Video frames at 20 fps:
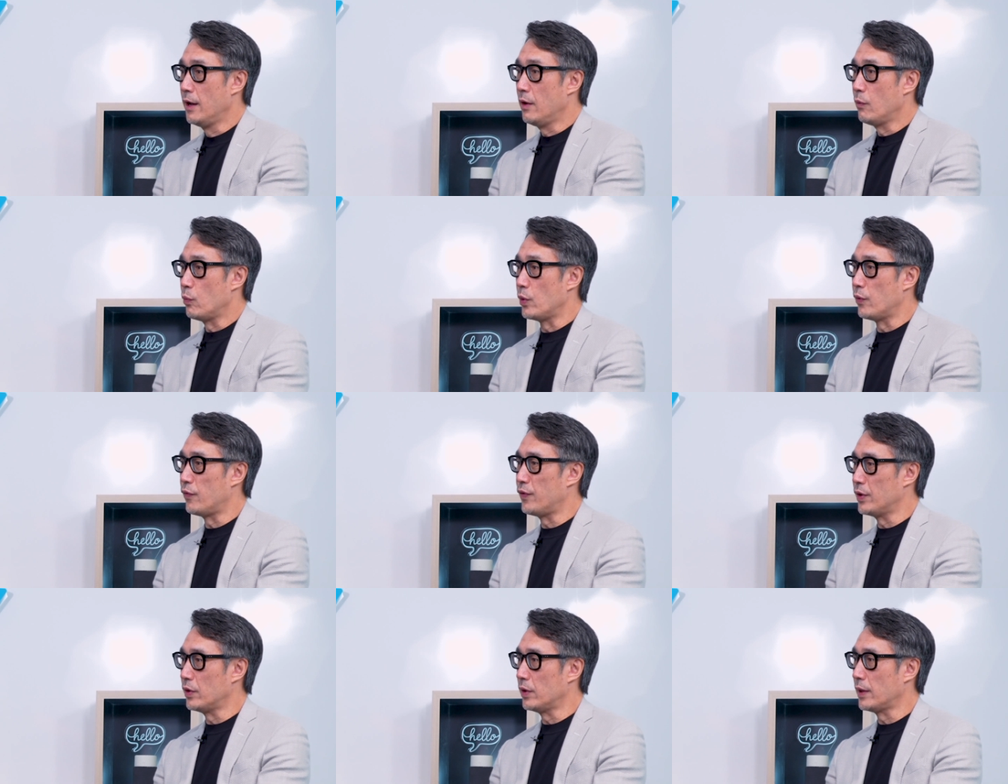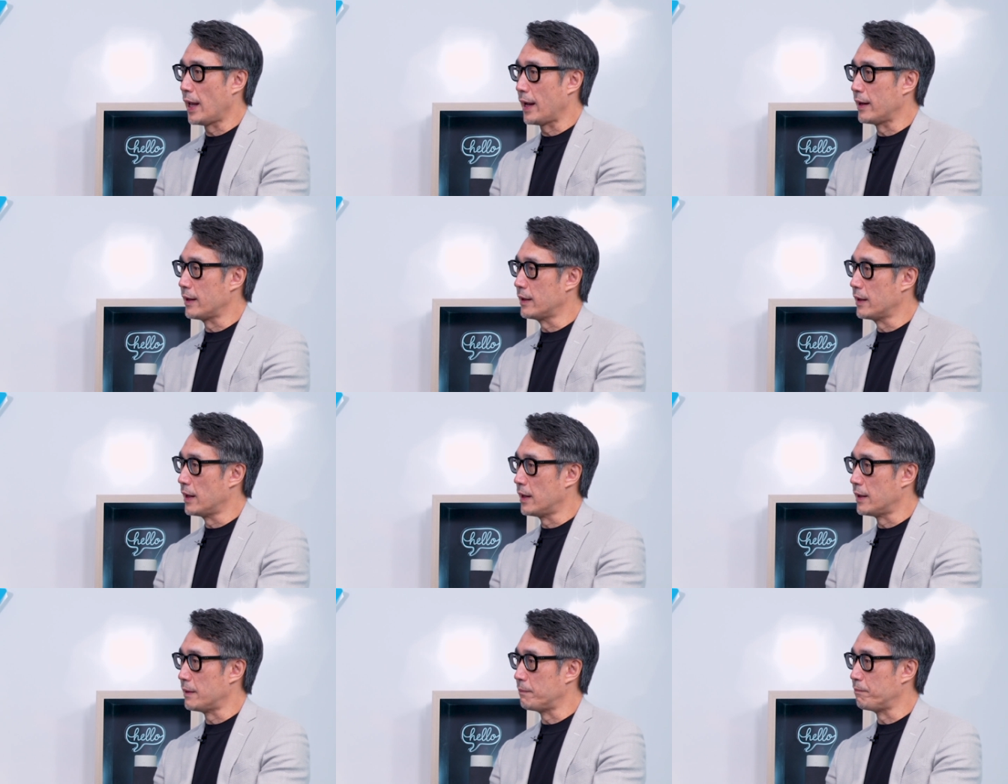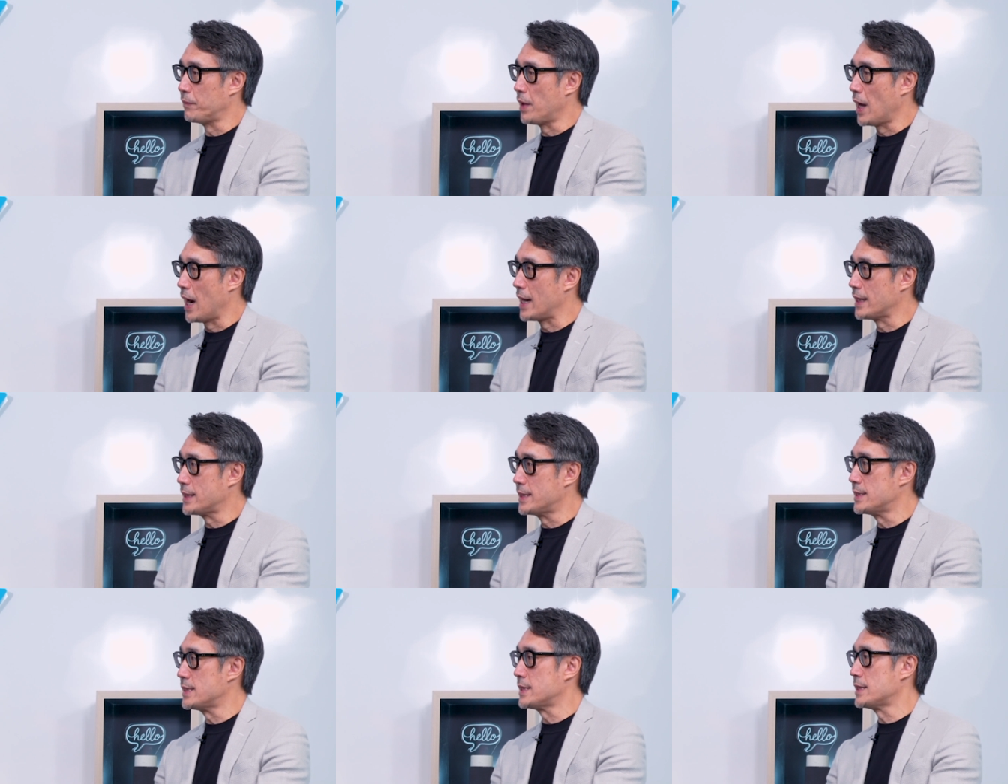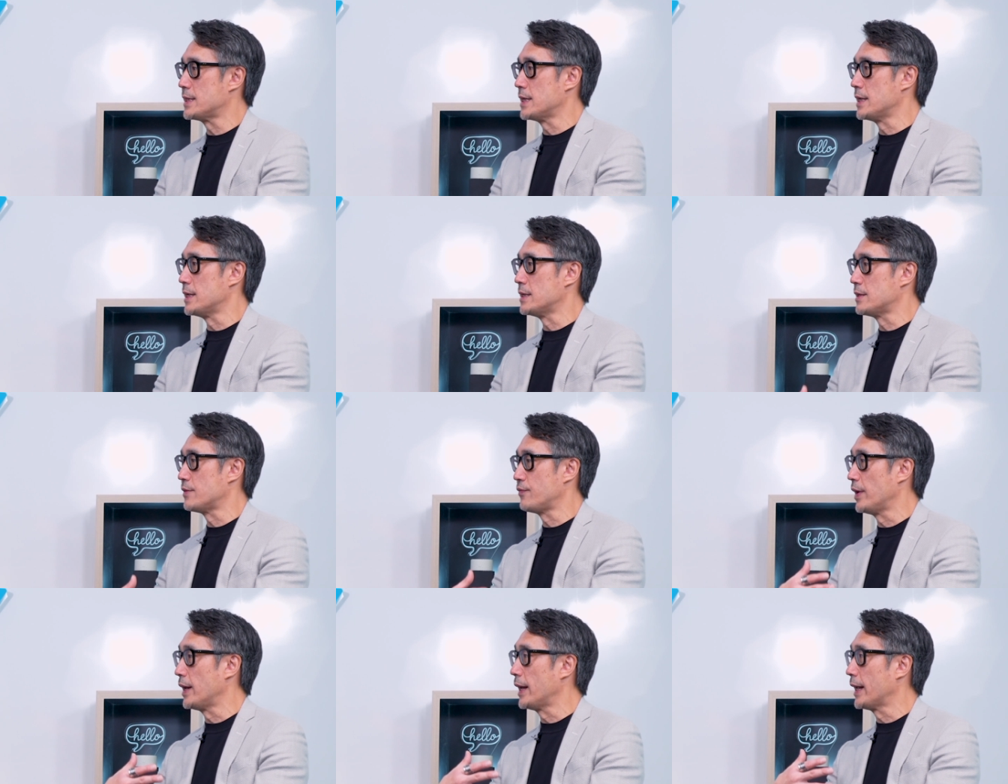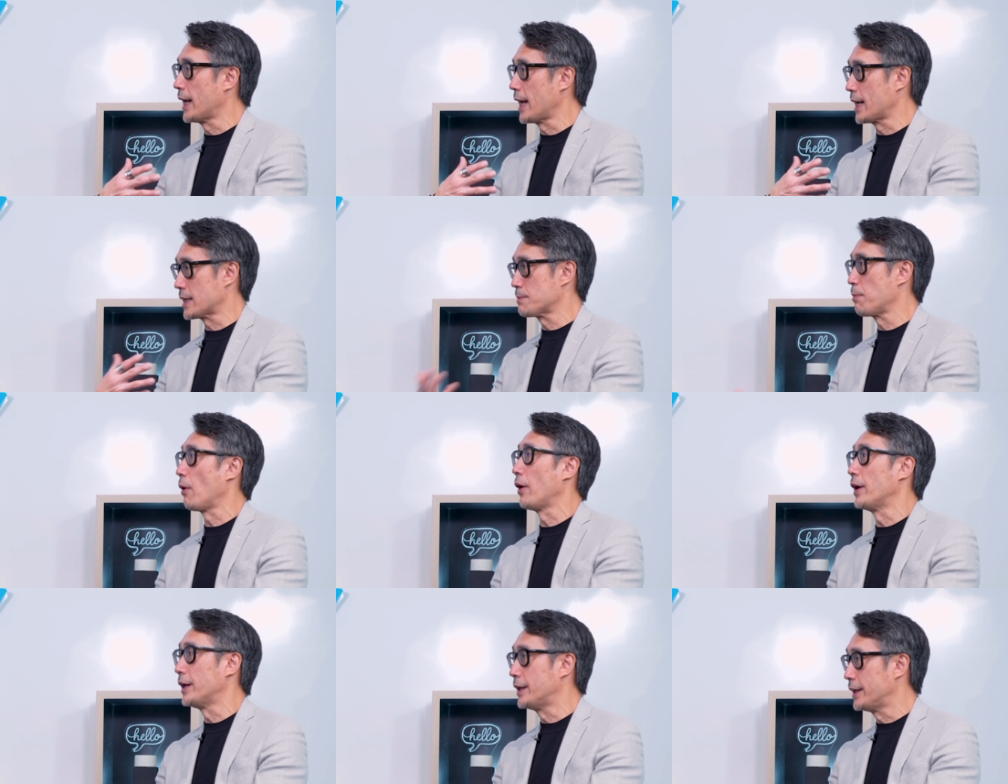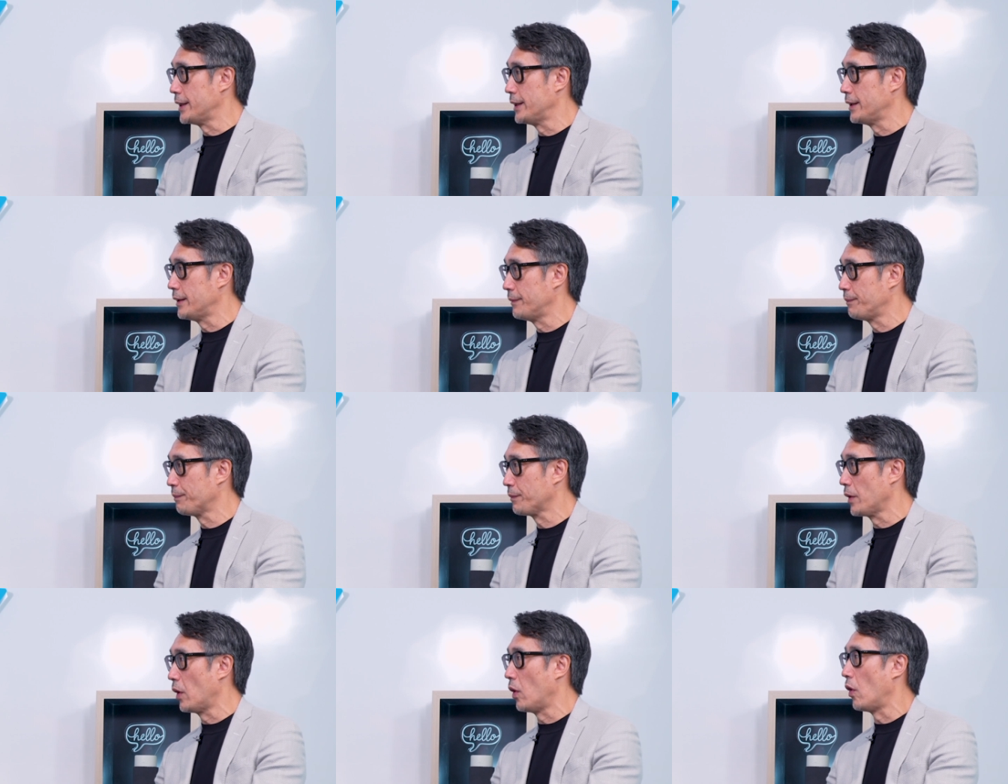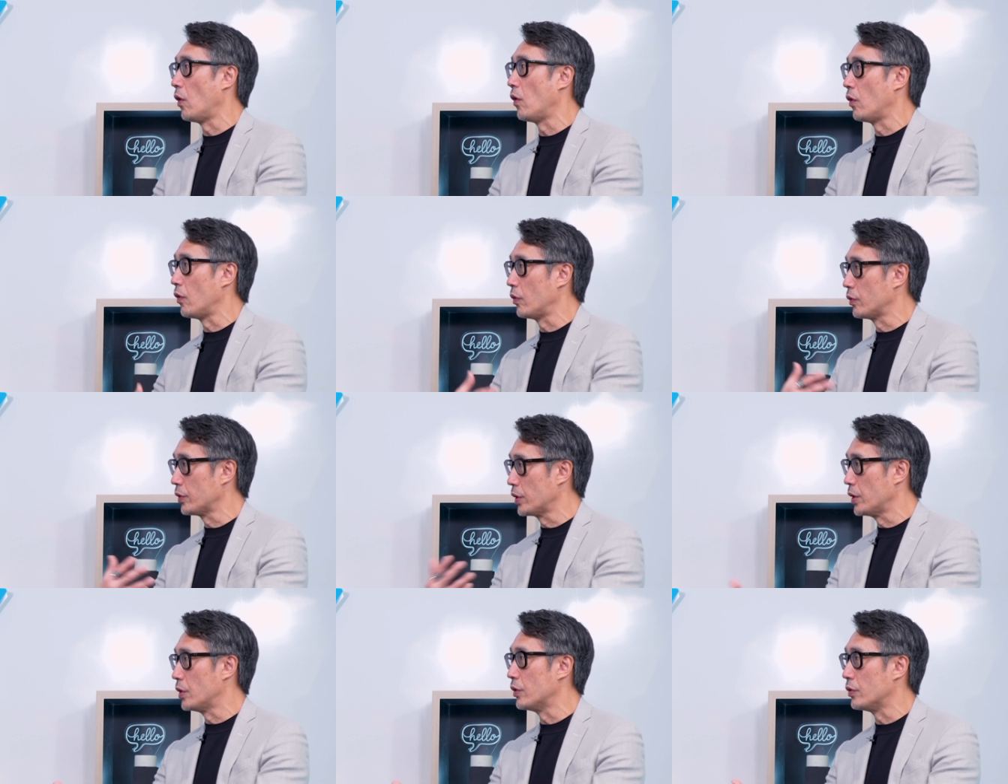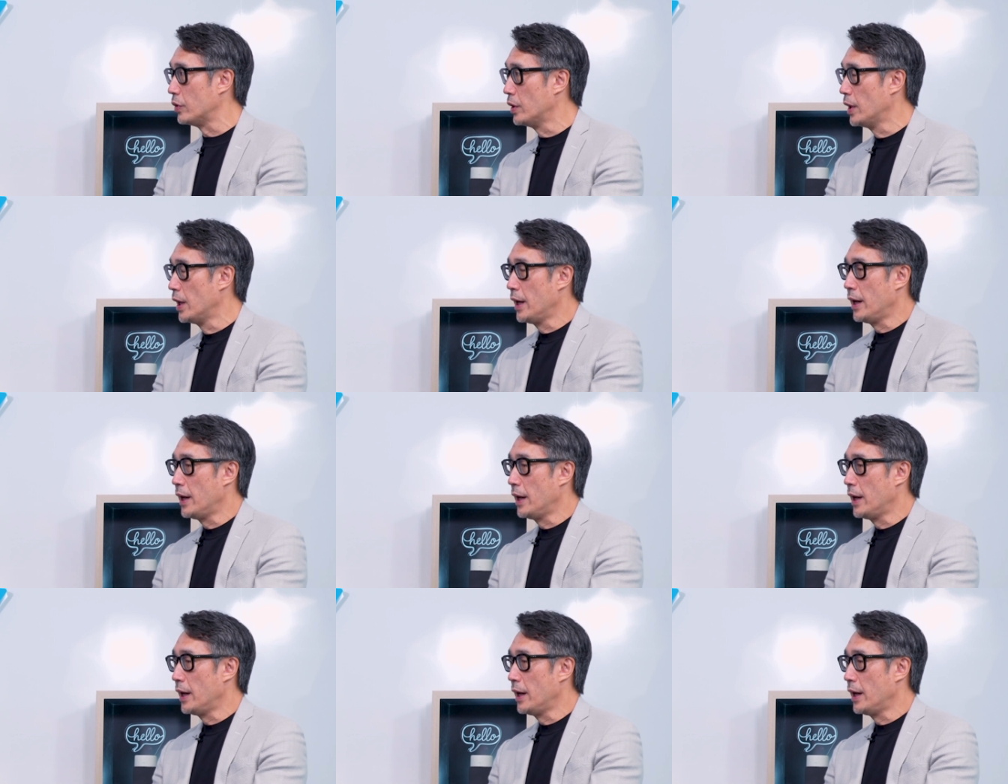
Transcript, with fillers: we feel like um, the artist is feeling exploited or you know,